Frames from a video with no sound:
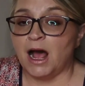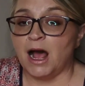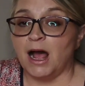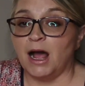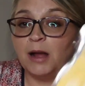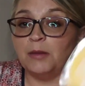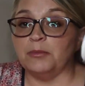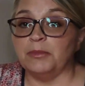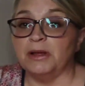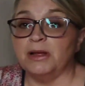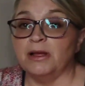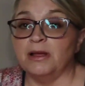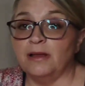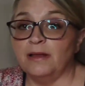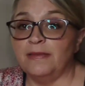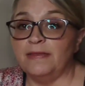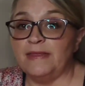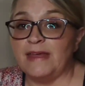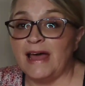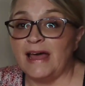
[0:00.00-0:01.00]
um,
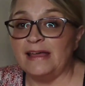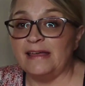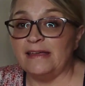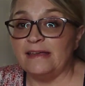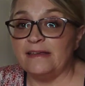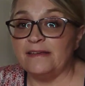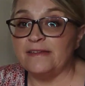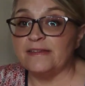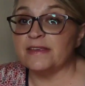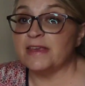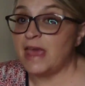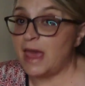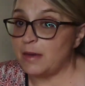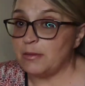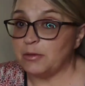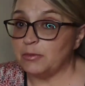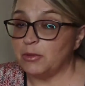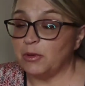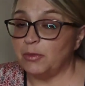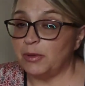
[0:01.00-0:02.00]
that is
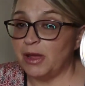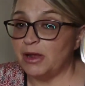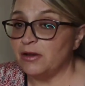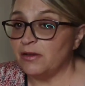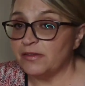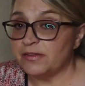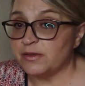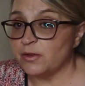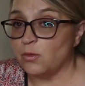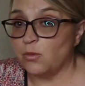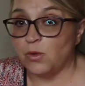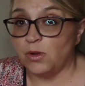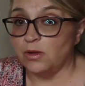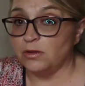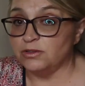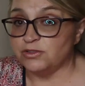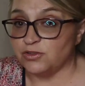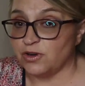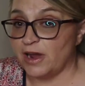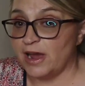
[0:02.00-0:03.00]
chamomile petals so
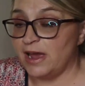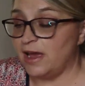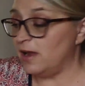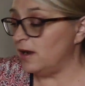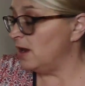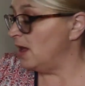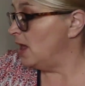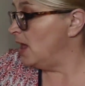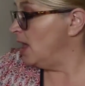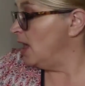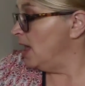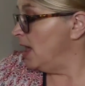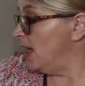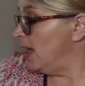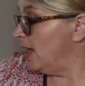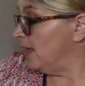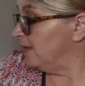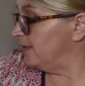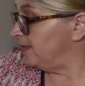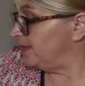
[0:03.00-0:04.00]
we'll try it
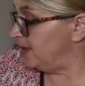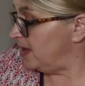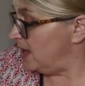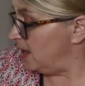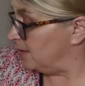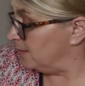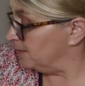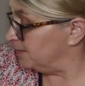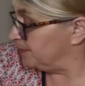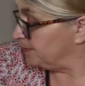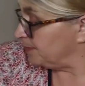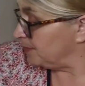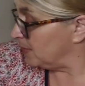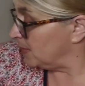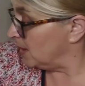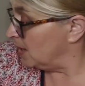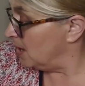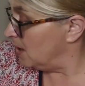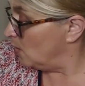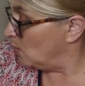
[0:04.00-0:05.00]
and see
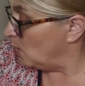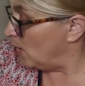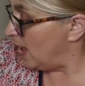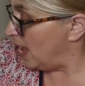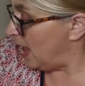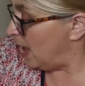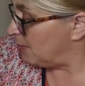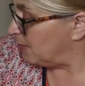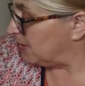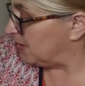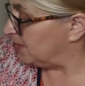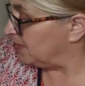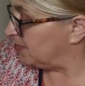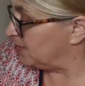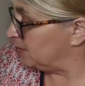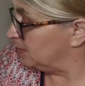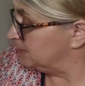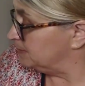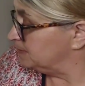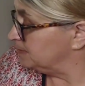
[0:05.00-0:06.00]
what
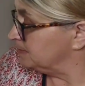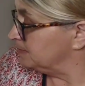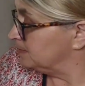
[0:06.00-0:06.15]
happens